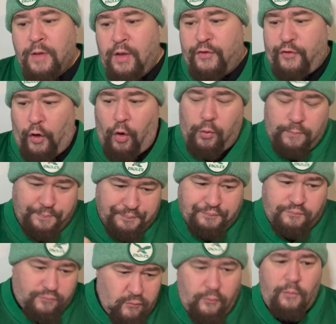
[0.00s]
So
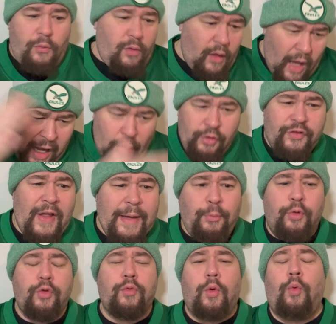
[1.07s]
I was
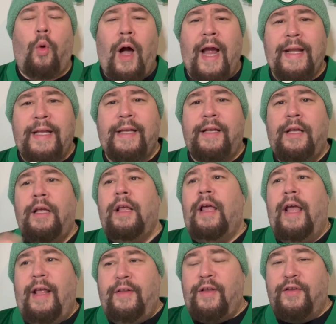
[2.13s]
able to rewind it
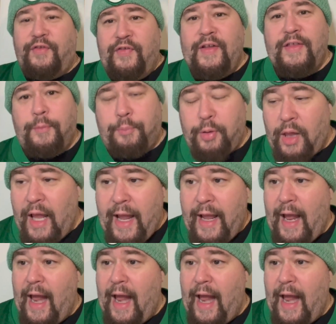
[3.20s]
and then see the play.